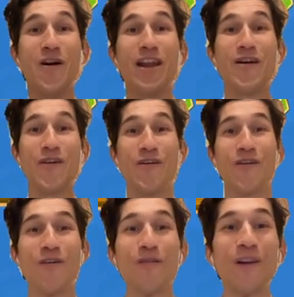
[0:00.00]

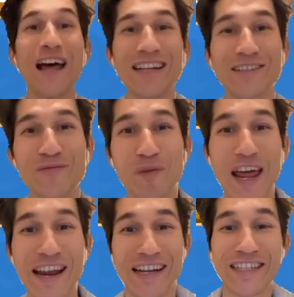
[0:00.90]
hello, let's
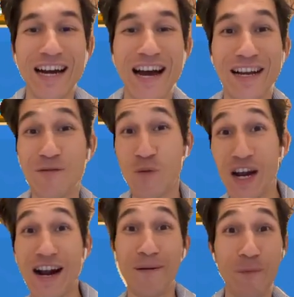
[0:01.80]
play Catan.
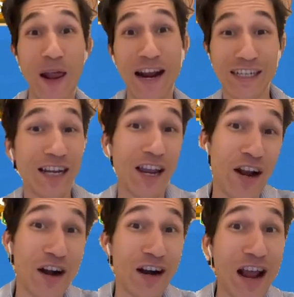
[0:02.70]
We are playing Catan
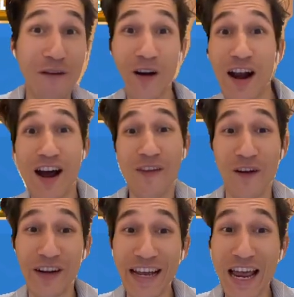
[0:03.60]
here every other
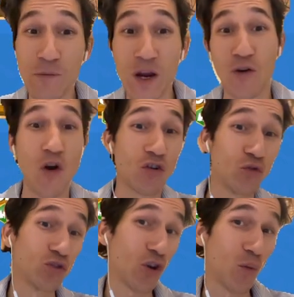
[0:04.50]
day. We are going
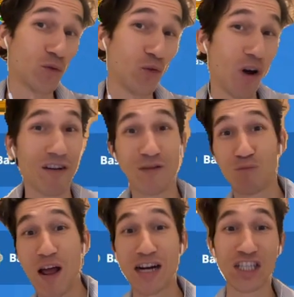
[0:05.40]
to top 200
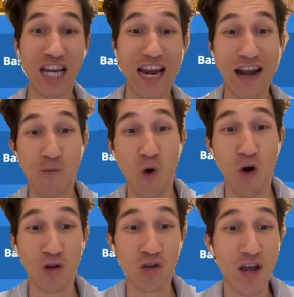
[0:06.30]
players in the
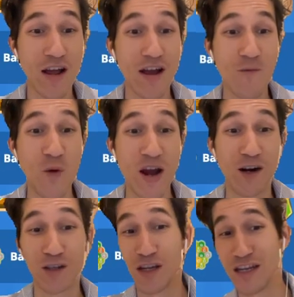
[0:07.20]
world. We
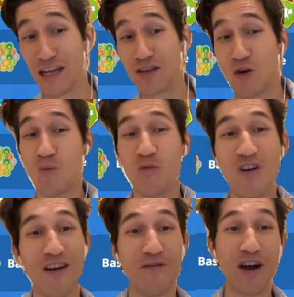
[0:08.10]
are in the top
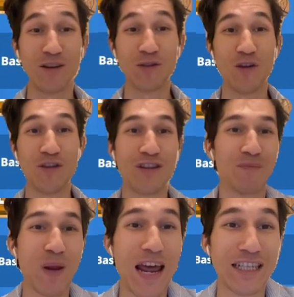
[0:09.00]
5000
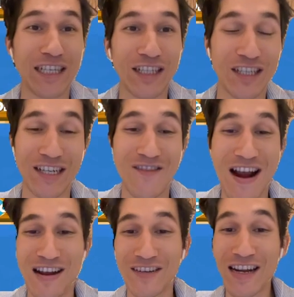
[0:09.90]
places
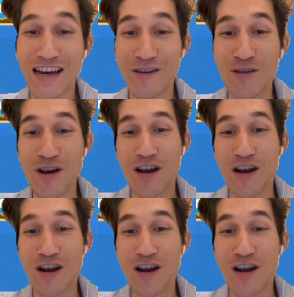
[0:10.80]
right now.